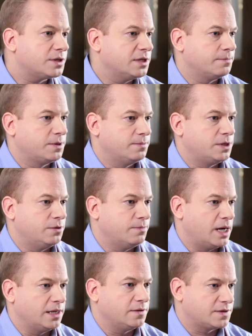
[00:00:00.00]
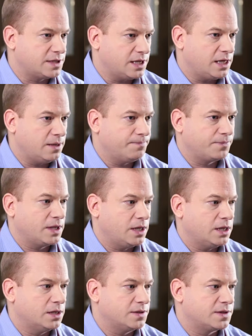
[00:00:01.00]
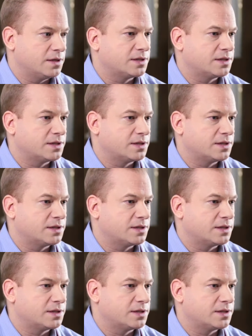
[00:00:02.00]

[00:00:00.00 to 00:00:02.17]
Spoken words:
symptoms you might see is